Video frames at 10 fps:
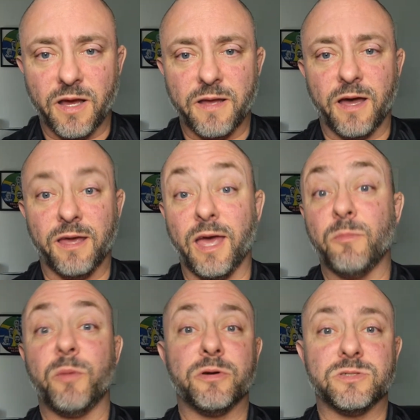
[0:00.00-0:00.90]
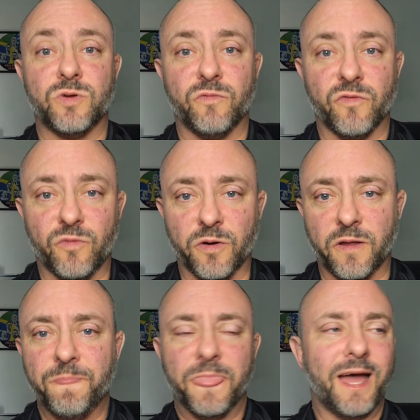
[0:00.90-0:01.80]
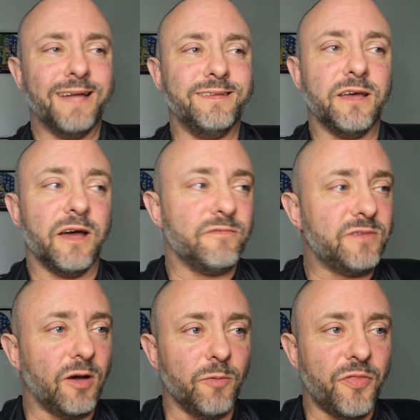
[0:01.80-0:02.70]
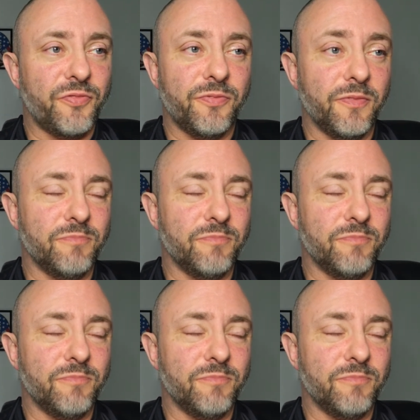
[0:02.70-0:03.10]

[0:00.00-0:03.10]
I am a person over 40. I've dealt with